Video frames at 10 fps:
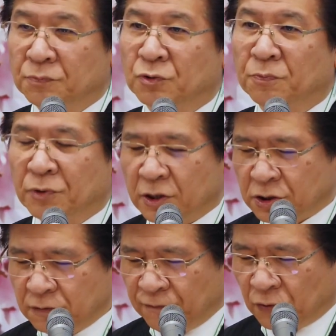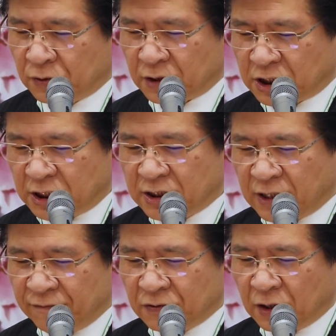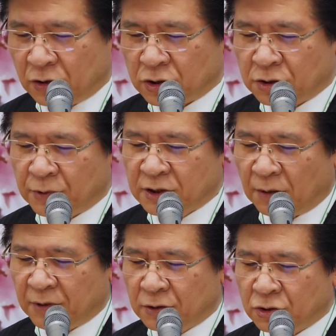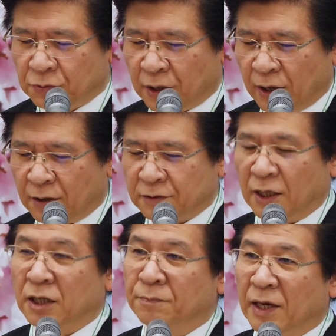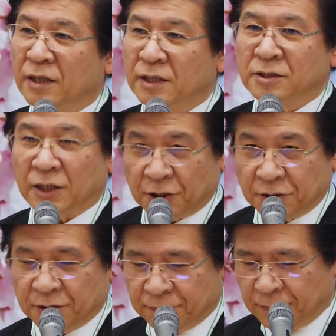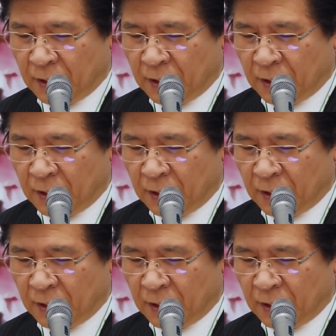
in preparation for the G7 Hiroshima Summit to be held in May this year.